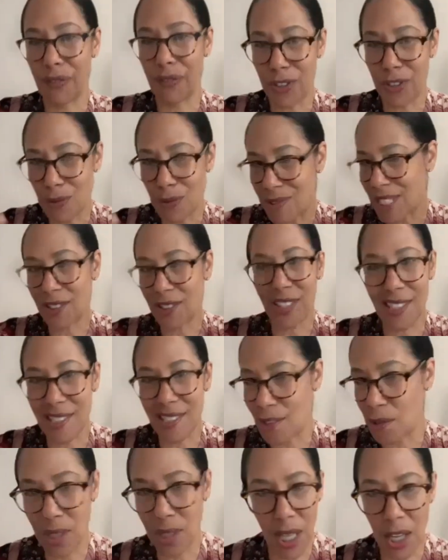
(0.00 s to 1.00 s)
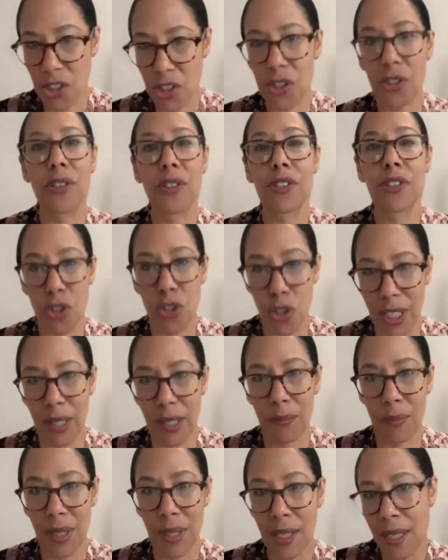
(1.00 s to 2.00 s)
if you take this to the logical
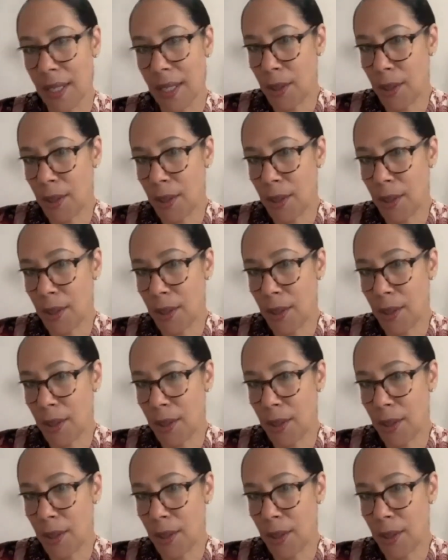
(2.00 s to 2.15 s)
extreme,